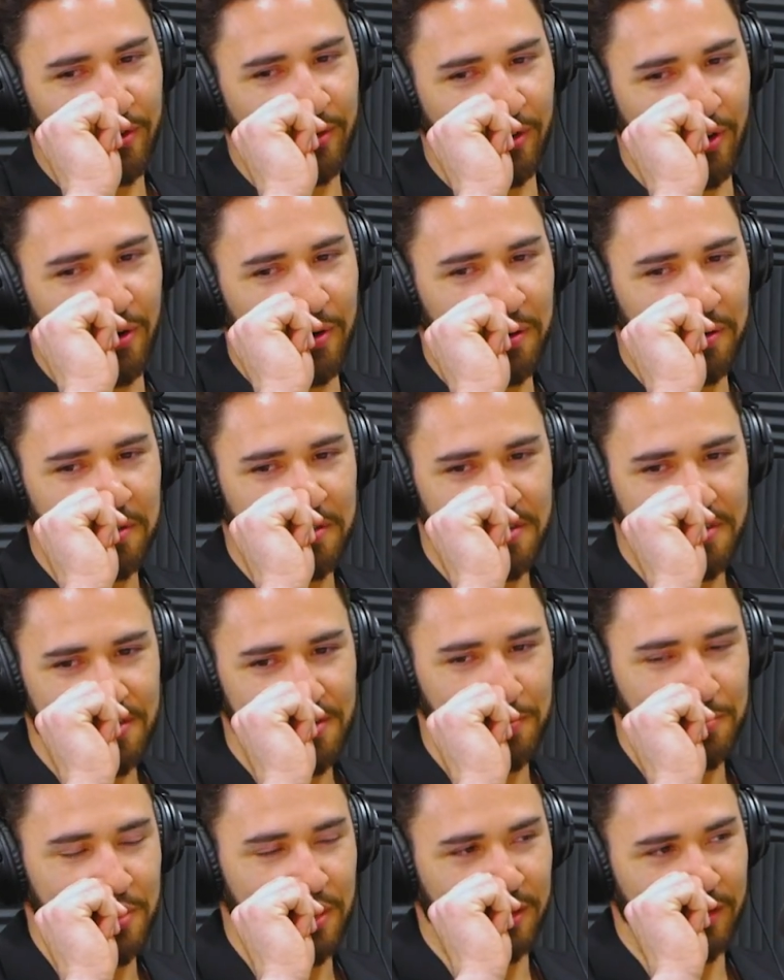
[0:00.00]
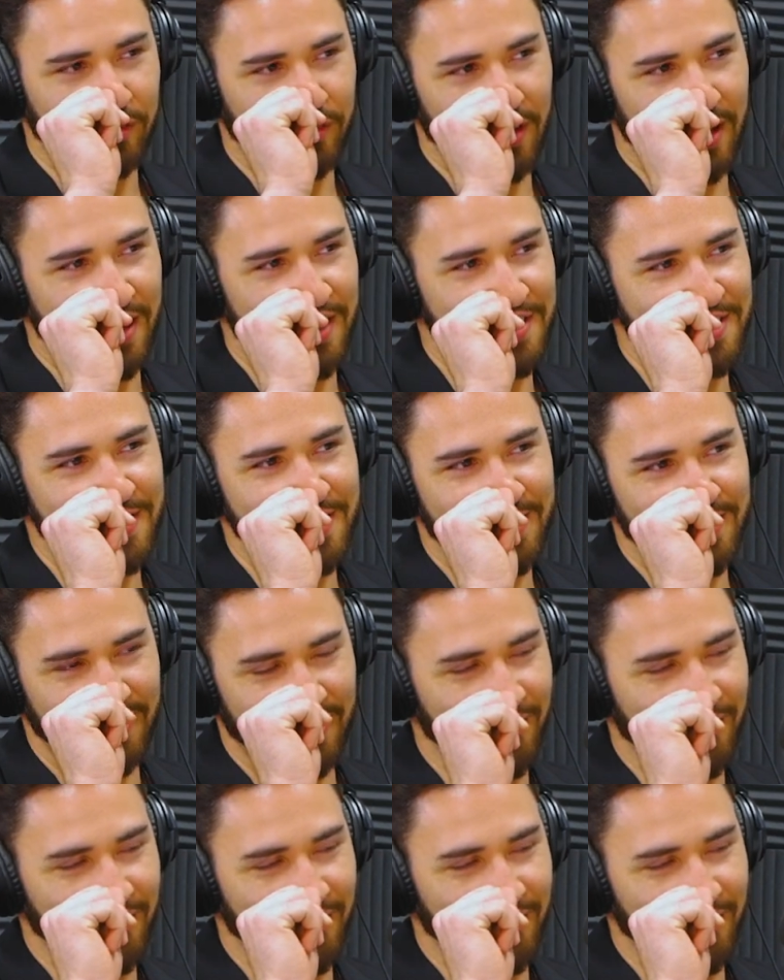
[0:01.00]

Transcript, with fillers: your own subjective lens.